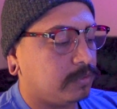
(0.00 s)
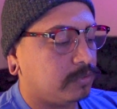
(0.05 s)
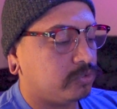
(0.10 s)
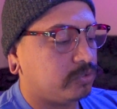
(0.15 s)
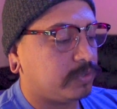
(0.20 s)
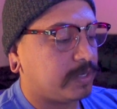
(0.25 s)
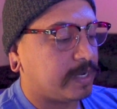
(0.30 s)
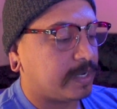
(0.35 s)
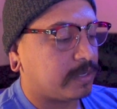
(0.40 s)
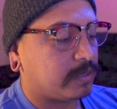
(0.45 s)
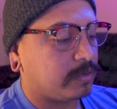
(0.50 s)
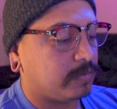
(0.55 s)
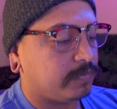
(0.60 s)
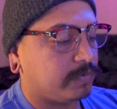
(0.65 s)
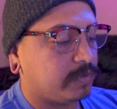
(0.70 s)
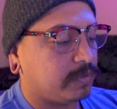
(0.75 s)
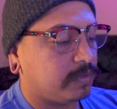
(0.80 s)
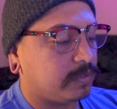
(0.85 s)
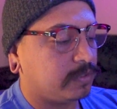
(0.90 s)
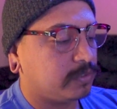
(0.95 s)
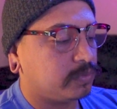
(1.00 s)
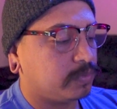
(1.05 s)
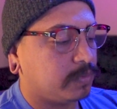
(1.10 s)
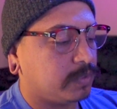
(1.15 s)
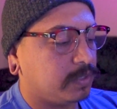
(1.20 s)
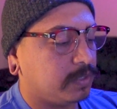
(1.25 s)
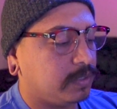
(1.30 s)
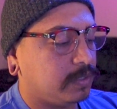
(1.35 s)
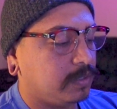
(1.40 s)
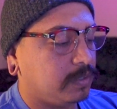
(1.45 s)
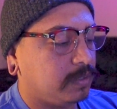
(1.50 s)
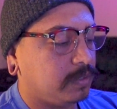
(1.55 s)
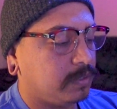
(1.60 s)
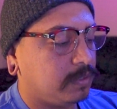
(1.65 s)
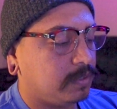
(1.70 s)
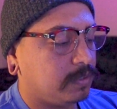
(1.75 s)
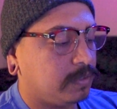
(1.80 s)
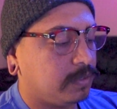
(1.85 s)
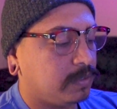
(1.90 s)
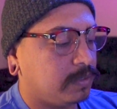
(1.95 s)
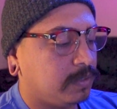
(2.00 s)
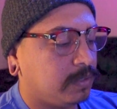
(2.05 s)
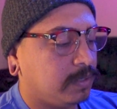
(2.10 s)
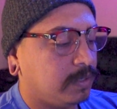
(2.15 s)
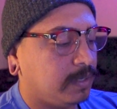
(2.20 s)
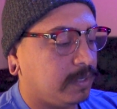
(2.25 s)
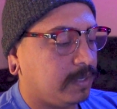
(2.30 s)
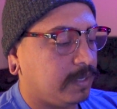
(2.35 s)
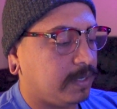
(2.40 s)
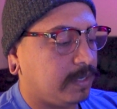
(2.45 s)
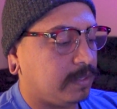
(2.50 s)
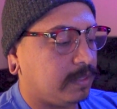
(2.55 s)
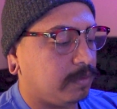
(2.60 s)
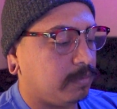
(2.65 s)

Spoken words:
drag it over to this one, and